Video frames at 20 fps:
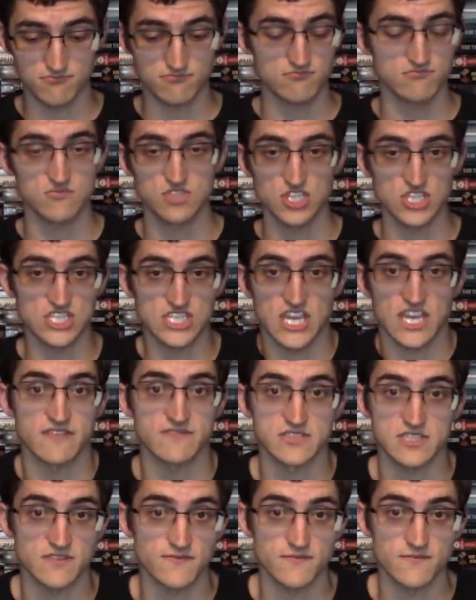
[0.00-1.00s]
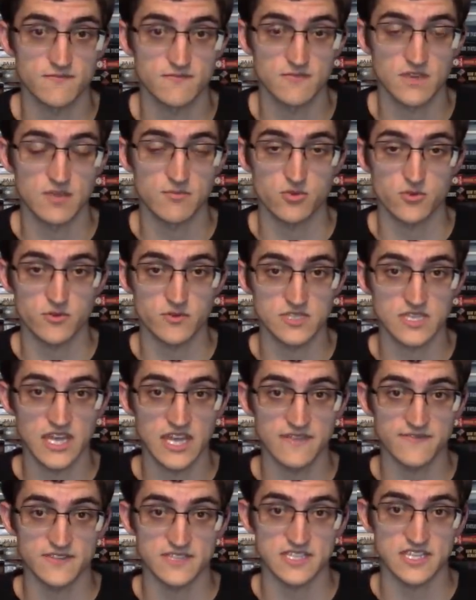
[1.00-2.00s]
she saves the emperor's
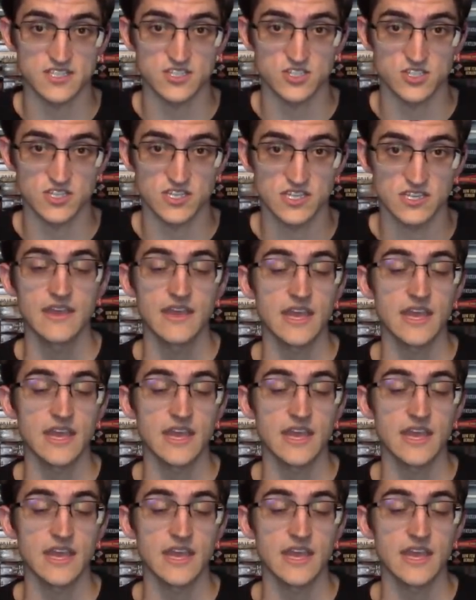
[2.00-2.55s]
life, essentially.